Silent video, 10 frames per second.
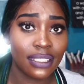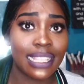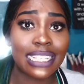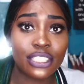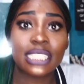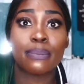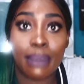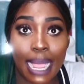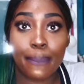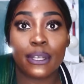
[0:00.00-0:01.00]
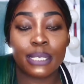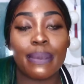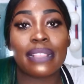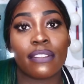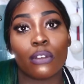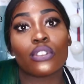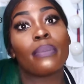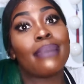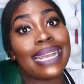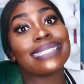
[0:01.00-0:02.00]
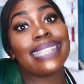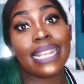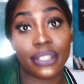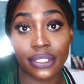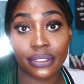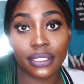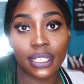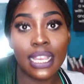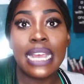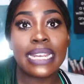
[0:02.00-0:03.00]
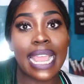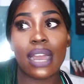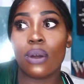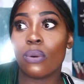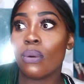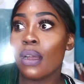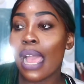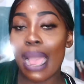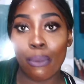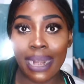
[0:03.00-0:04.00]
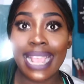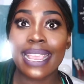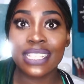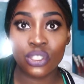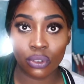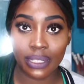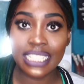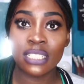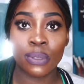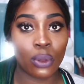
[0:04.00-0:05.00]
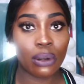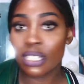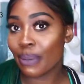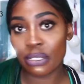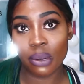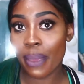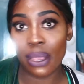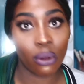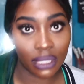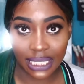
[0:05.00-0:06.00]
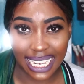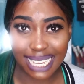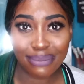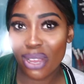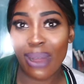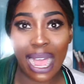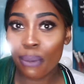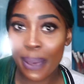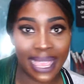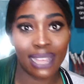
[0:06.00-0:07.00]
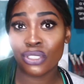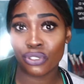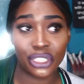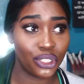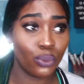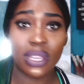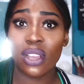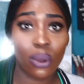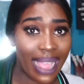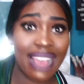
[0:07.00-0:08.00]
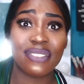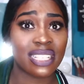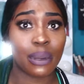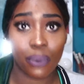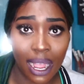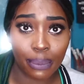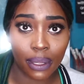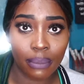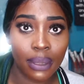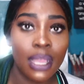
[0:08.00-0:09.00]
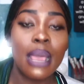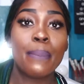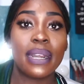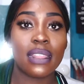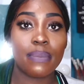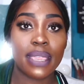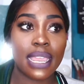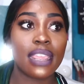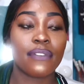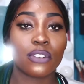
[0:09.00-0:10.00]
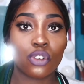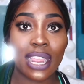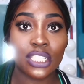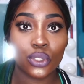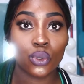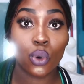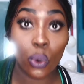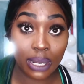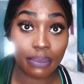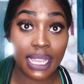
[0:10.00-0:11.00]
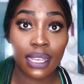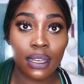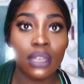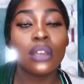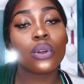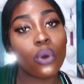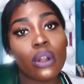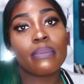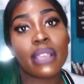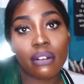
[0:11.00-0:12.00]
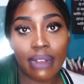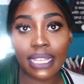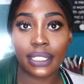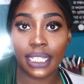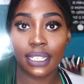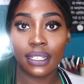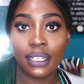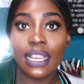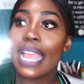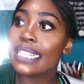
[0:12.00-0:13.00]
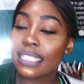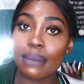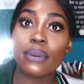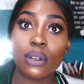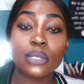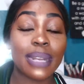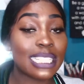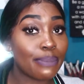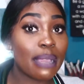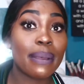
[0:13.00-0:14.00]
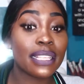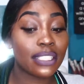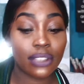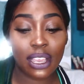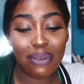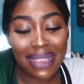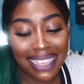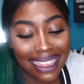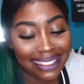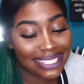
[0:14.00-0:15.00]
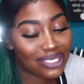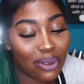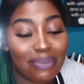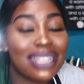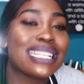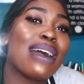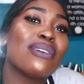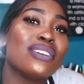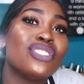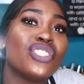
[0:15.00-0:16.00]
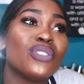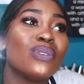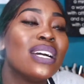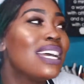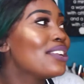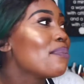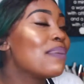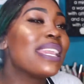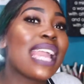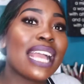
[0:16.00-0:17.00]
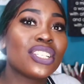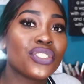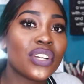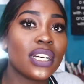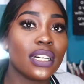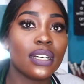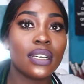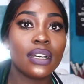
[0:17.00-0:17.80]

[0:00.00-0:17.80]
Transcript: That's just my perspective. Those are my standards. Now, when I get into a relationship with you, I don't expect you to pay all the time. No, I'll pay, I'll treat you. We can go half, it's not a problem. But in the beginning, if you're trying to court me correctly. And some girls, when I speak about this, they're like, oh my God, that's so much, how could you? You're being extra.